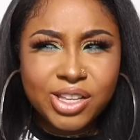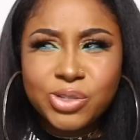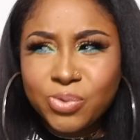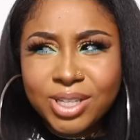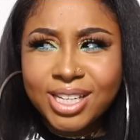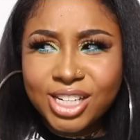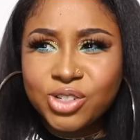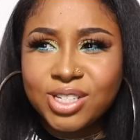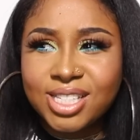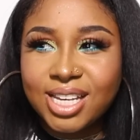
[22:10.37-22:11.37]
It's really
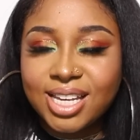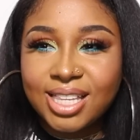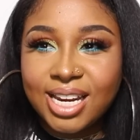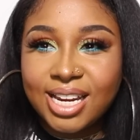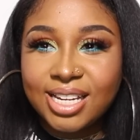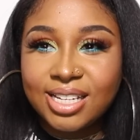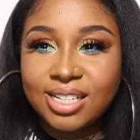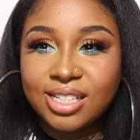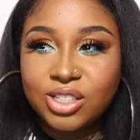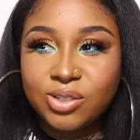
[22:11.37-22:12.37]
interesting that I
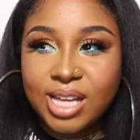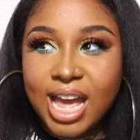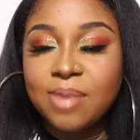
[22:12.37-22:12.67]
do that.